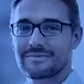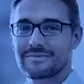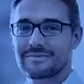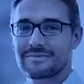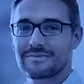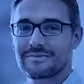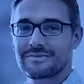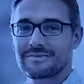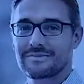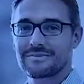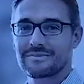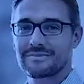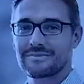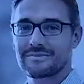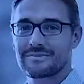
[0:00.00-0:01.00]

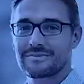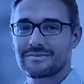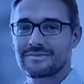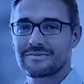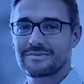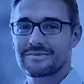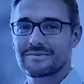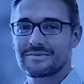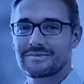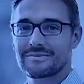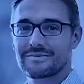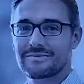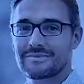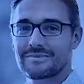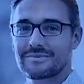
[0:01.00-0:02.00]

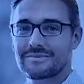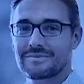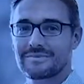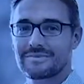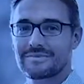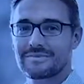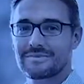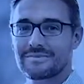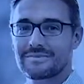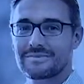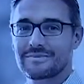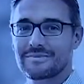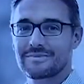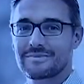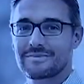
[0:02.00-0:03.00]

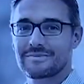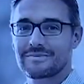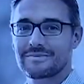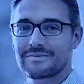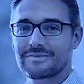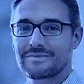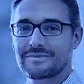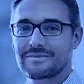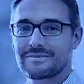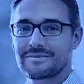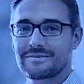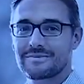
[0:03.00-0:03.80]
(silent)